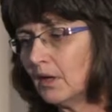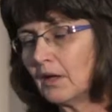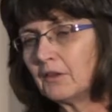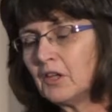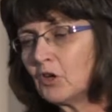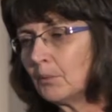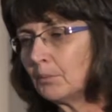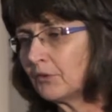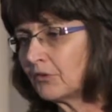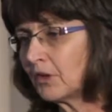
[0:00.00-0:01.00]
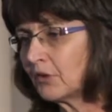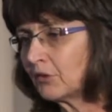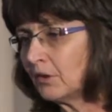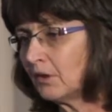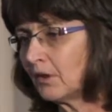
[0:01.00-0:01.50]
In the
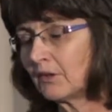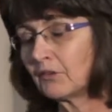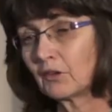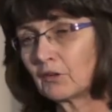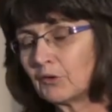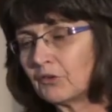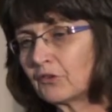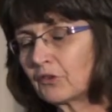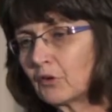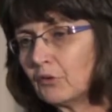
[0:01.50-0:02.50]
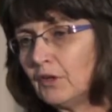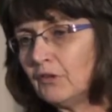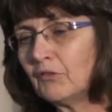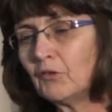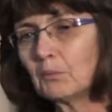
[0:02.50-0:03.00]
decompensation, his risk has
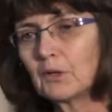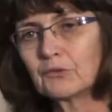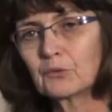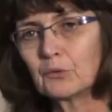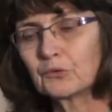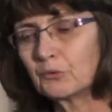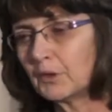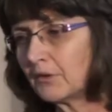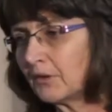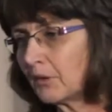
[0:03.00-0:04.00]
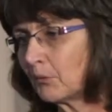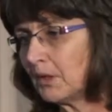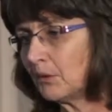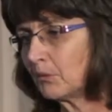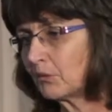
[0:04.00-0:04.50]
increased, score scores greater than or
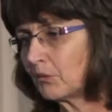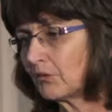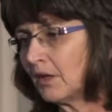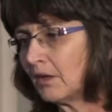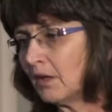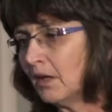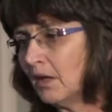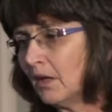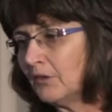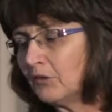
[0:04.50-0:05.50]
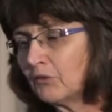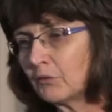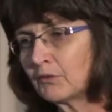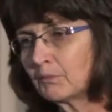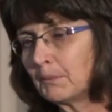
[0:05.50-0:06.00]
equal to 10, and this
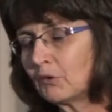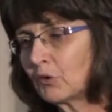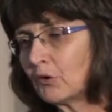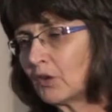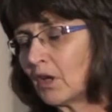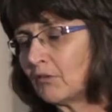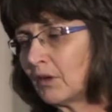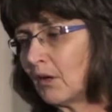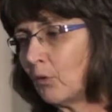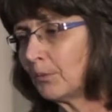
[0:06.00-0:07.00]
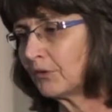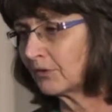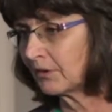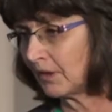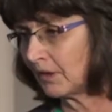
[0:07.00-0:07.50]
has been shown to have
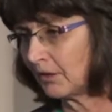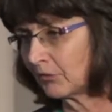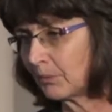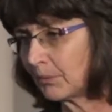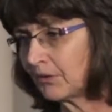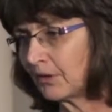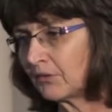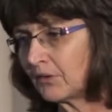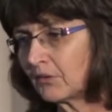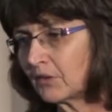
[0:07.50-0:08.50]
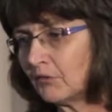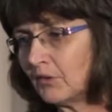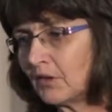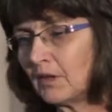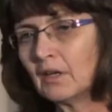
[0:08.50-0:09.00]
almost 83%
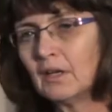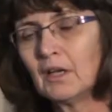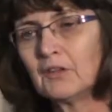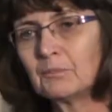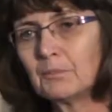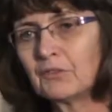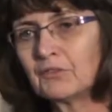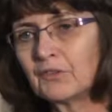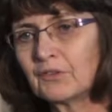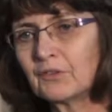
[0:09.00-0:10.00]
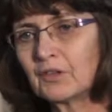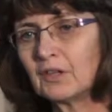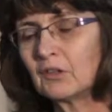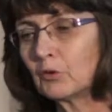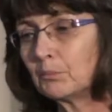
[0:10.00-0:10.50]
sensitivity and
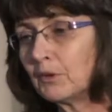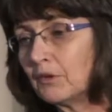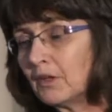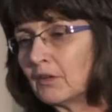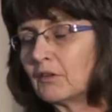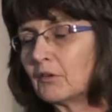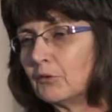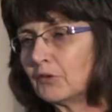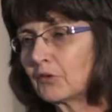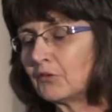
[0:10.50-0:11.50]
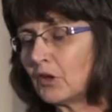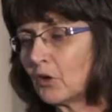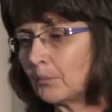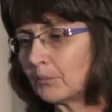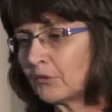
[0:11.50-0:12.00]
specificity to predict the risk of
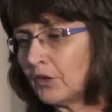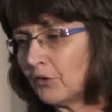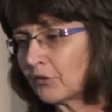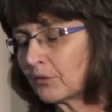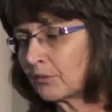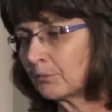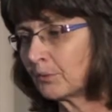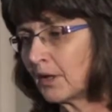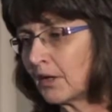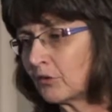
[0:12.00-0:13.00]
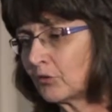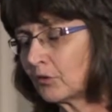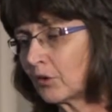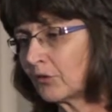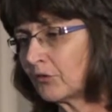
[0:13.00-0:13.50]
decompensation prior
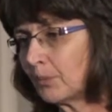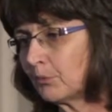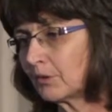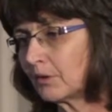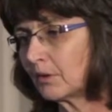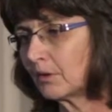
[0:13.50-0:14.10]
to conception.